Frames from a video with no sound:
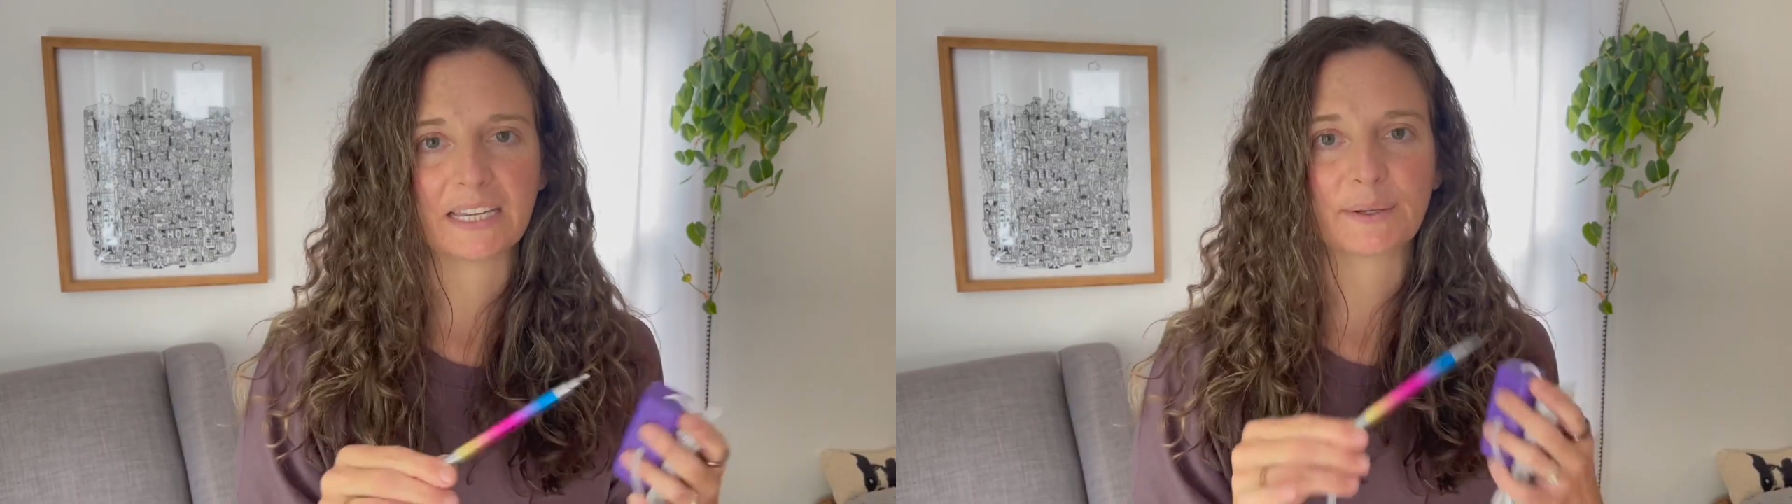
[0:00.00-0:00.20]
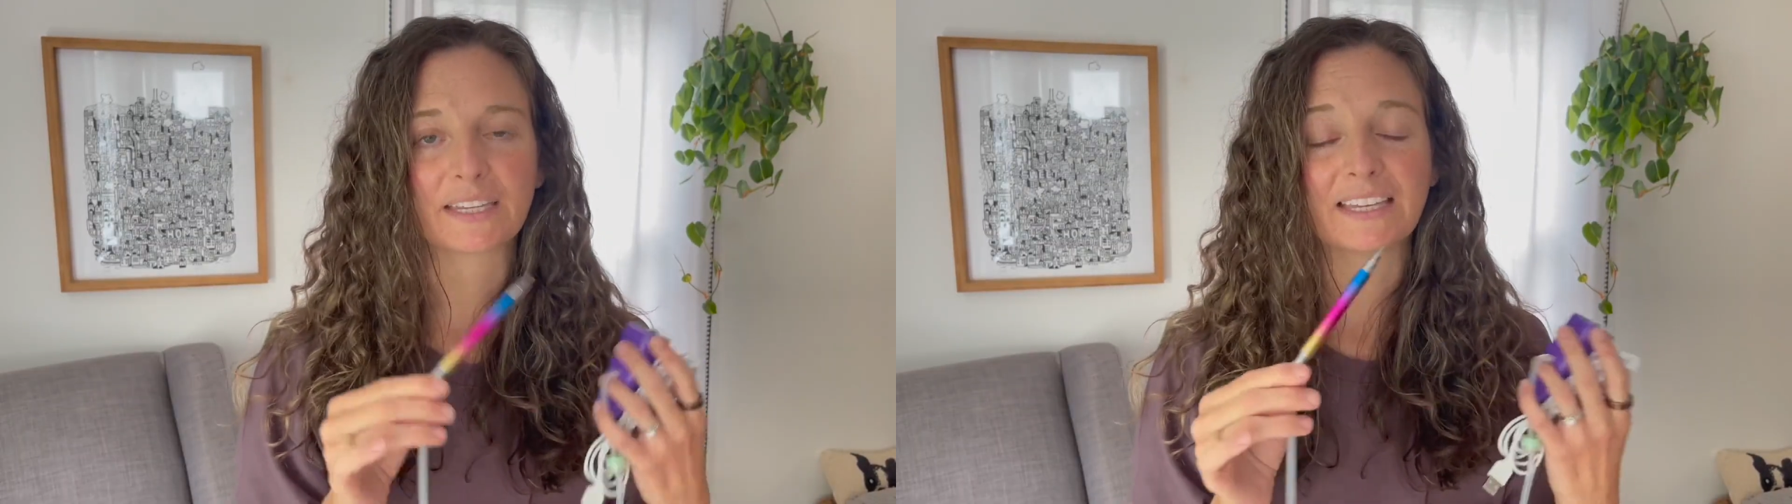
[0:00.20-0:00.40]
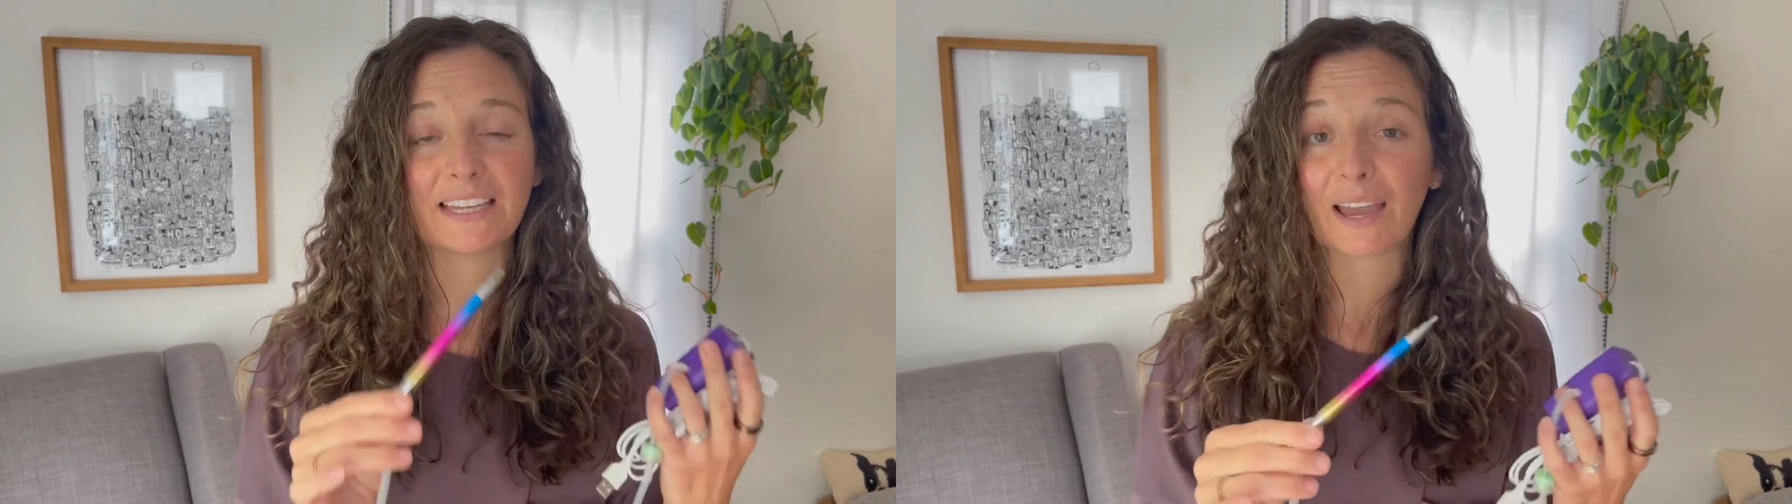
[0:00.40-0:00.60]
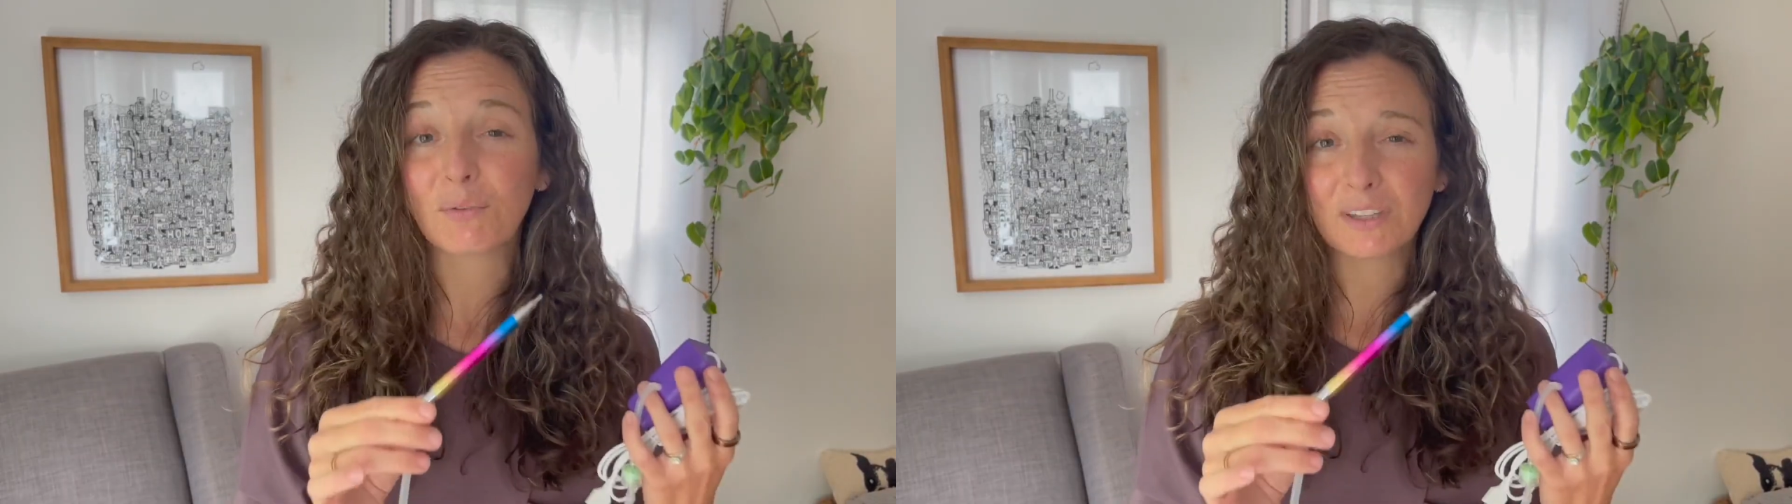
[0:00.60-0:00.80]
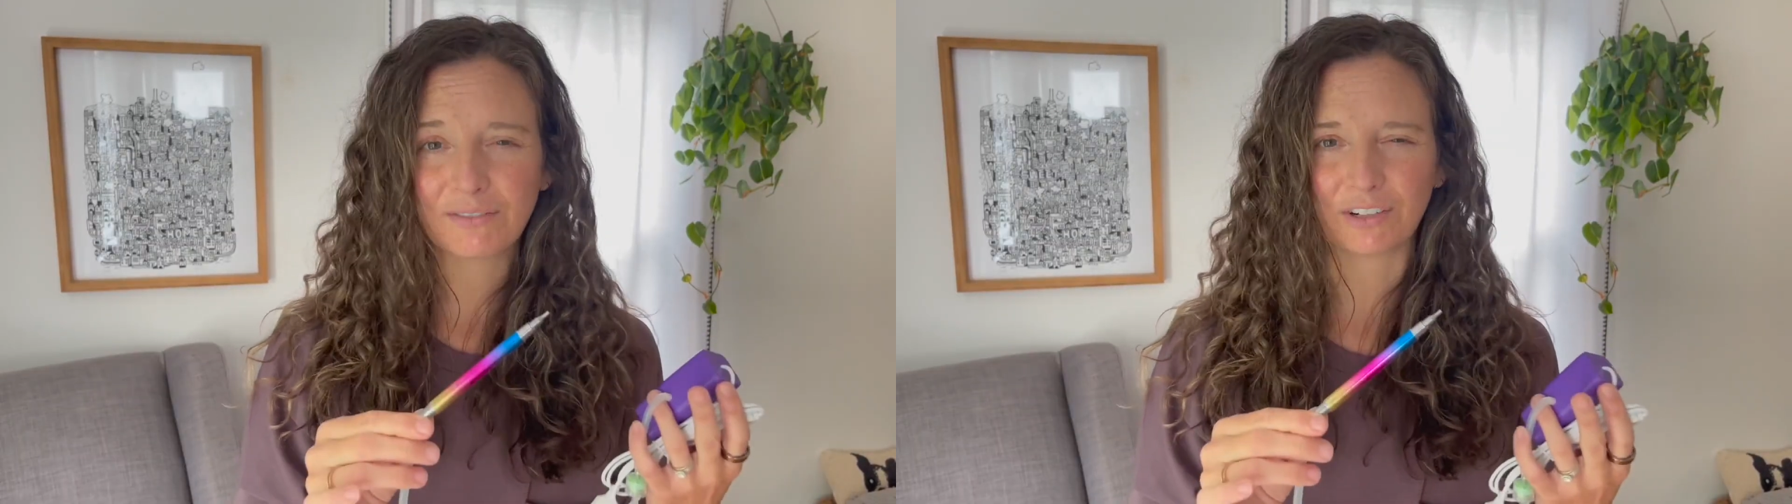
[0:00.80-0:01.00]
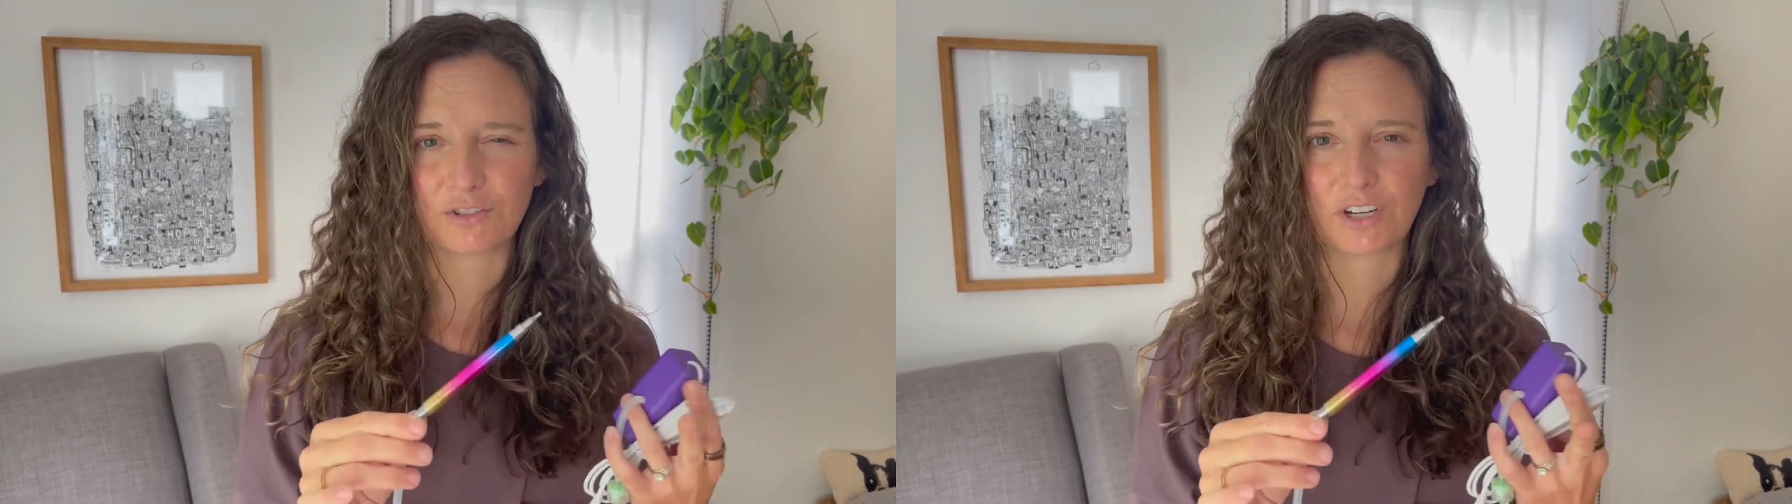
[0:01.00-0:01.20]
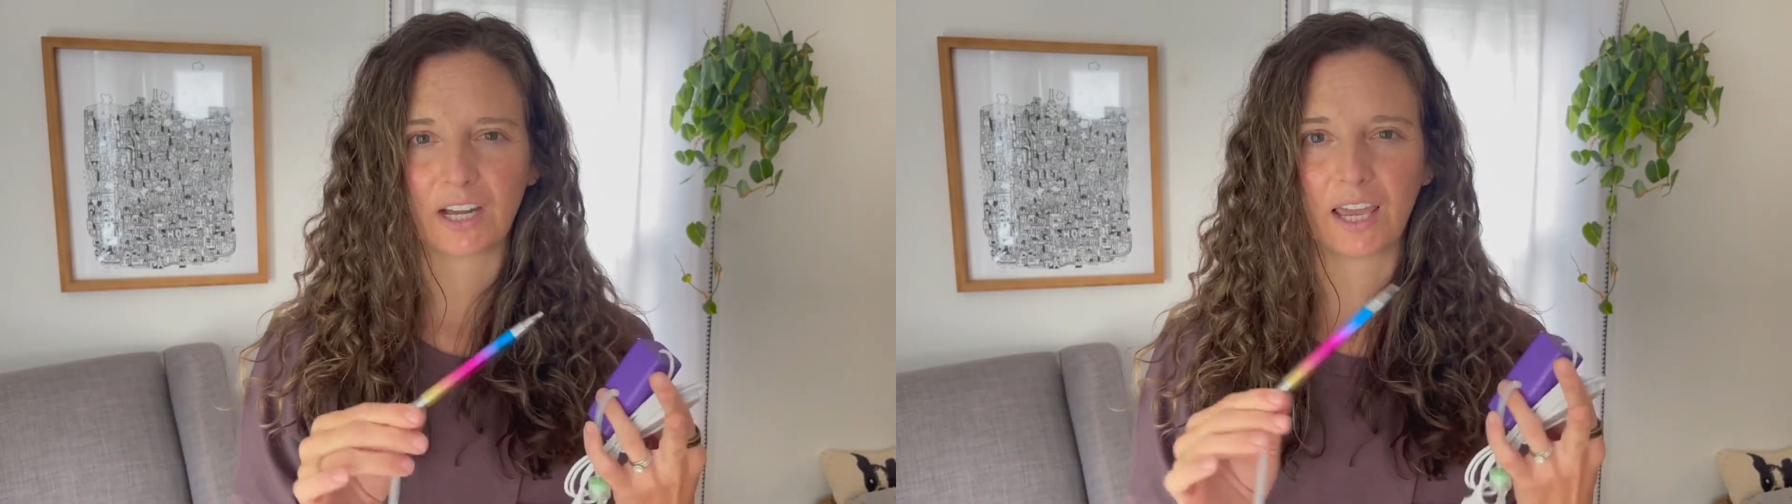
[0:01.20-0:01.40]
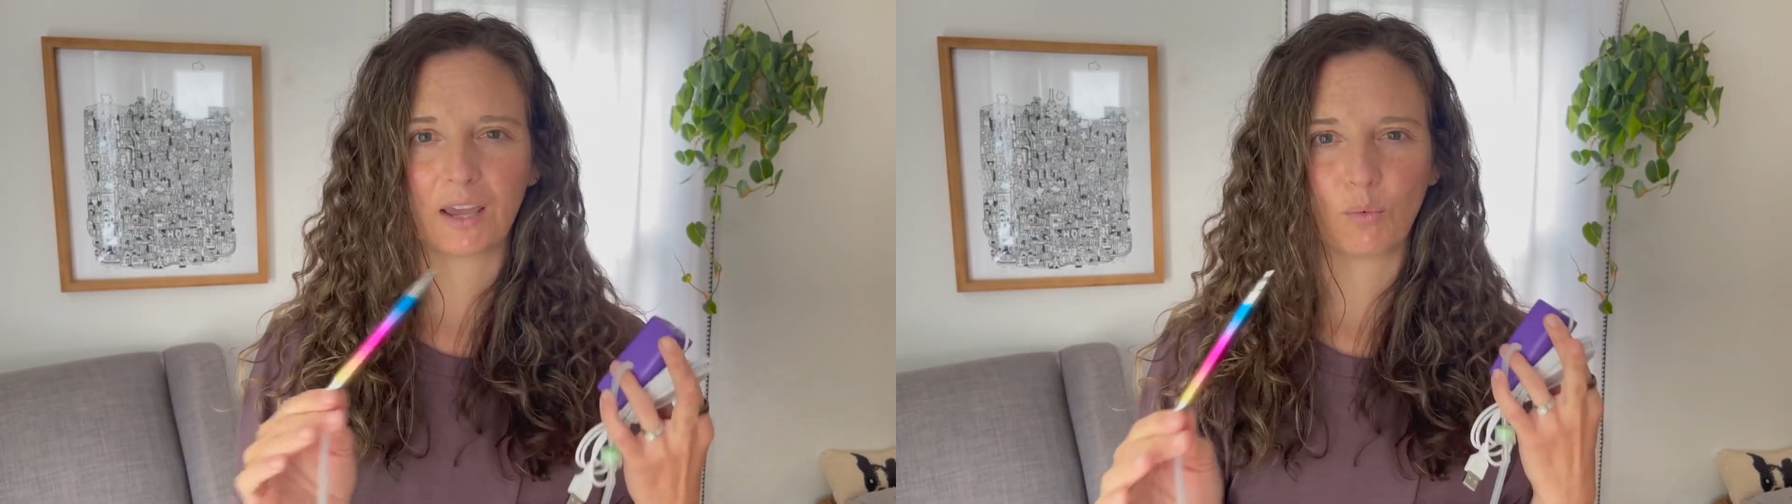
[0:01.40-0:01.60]
It can get really
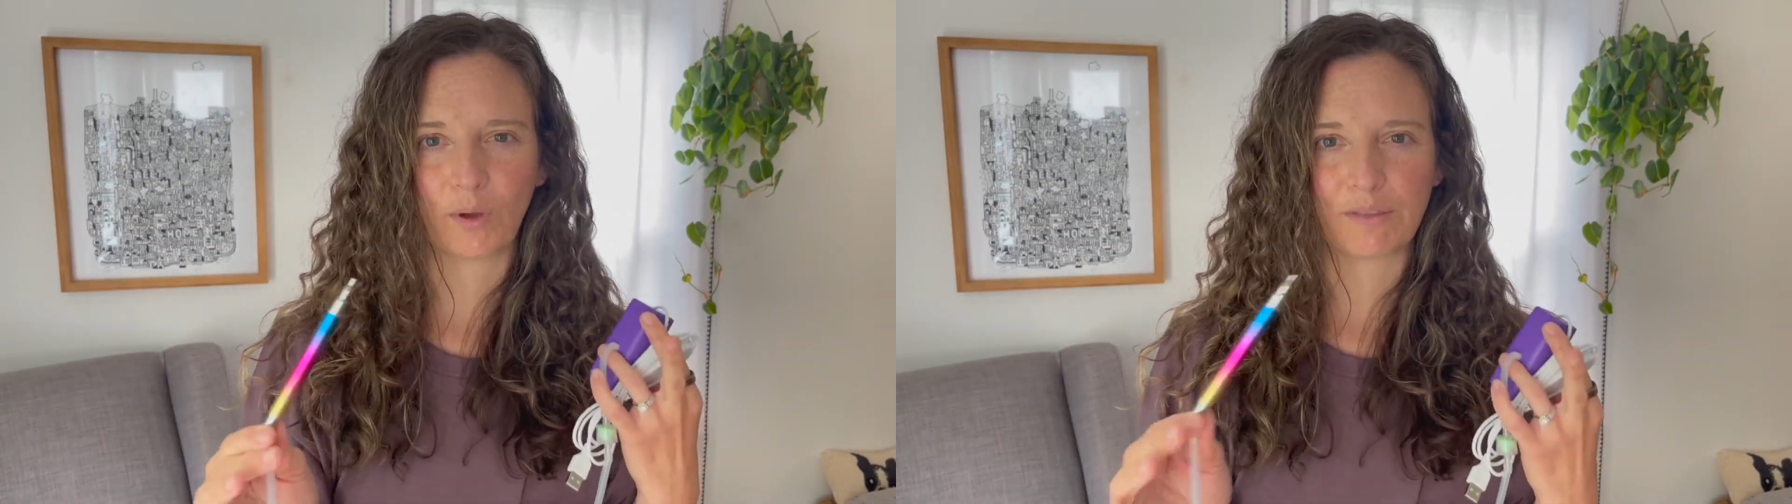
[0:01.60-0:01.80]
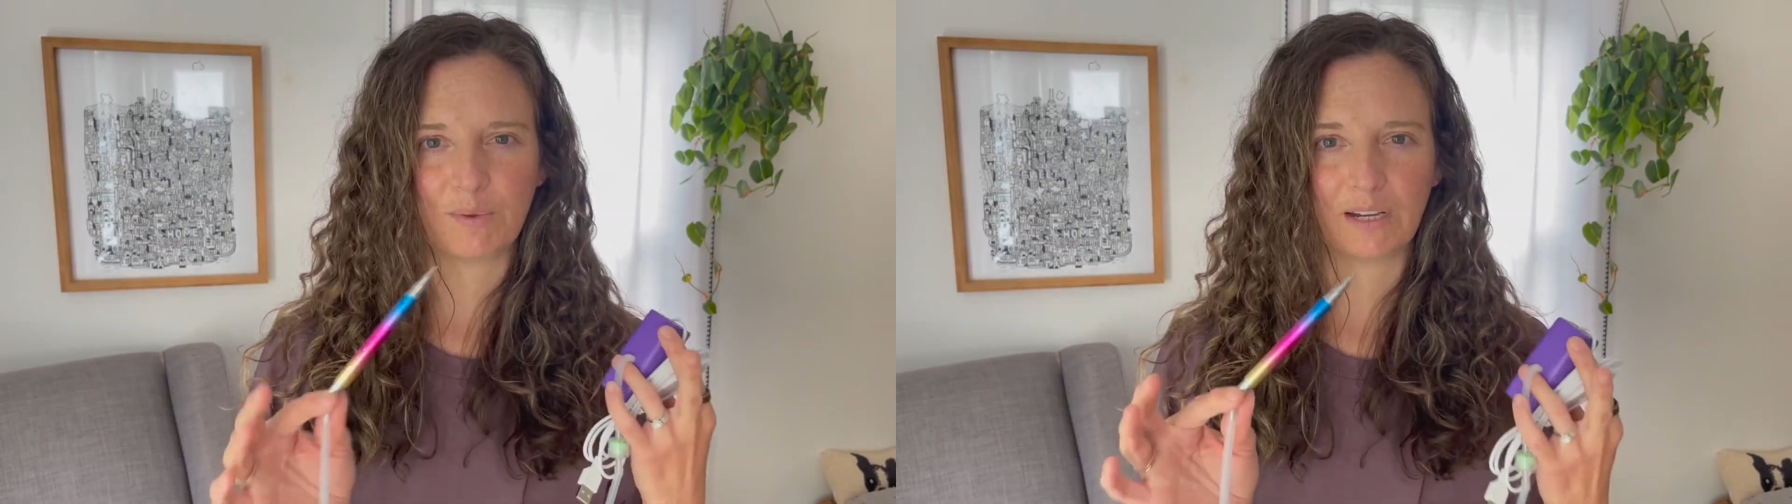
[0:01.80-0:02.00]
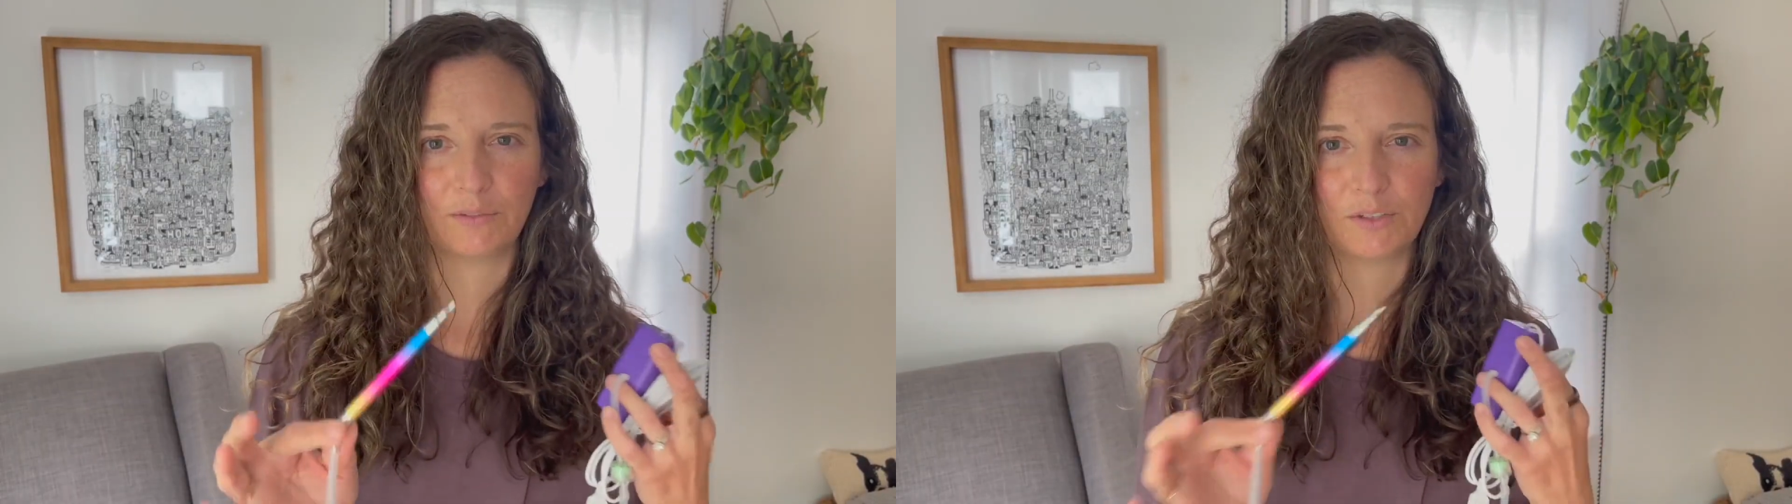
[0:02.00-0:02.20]
frustrated with being able